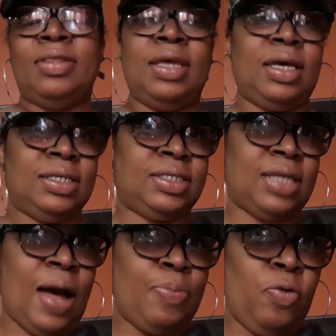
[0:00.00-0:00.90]
that can
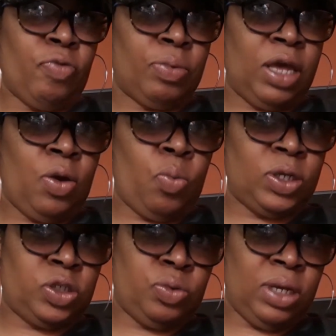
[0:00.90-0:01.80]
stop you from getting
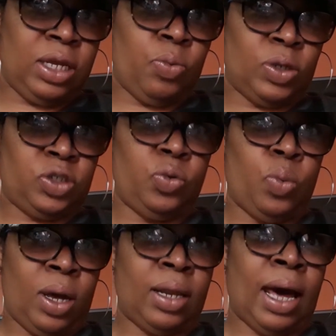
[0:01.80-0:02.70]
what you need and what you
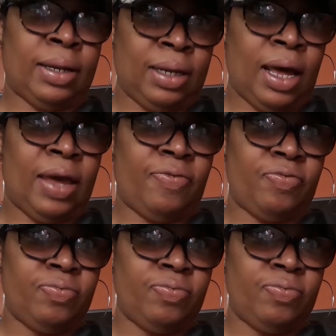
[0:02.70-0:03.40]
want out of life.